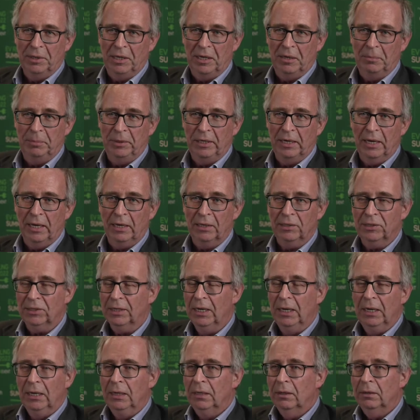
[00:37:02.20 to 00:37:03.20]
ABS.
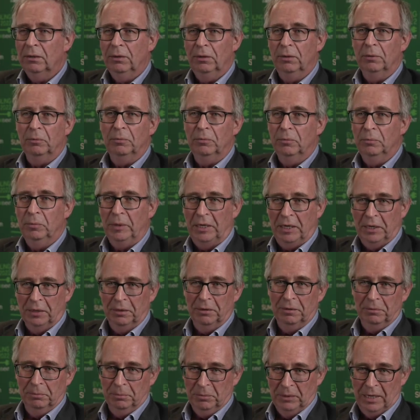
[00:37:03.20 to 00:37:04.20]
We
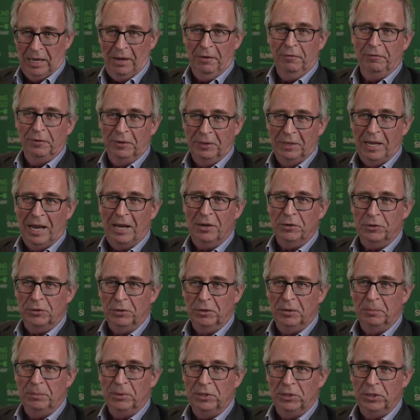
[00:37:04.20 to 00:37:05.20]
can laugh at that sort
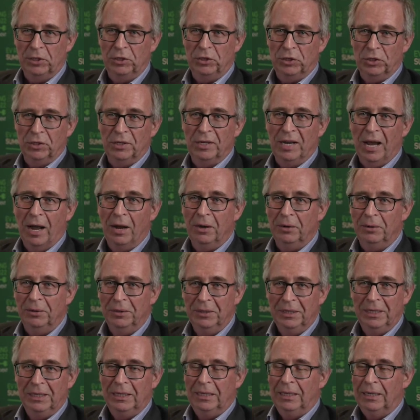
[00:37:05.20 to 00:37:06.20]
of position now,
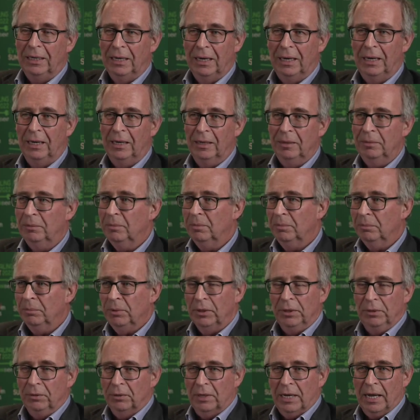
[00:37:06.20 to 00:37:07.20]

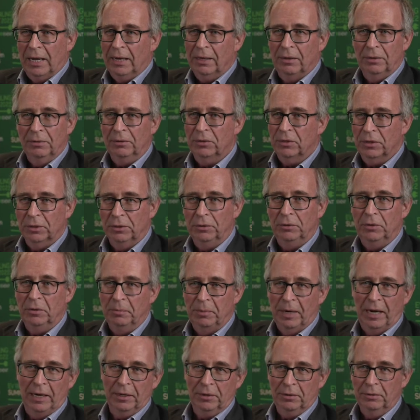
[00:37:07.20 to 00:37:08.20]
but you can't turn your
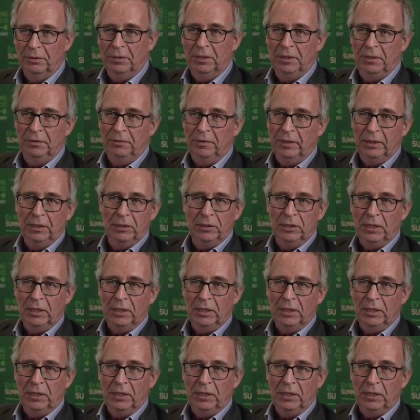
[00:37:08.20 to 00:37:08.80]
back on EVs.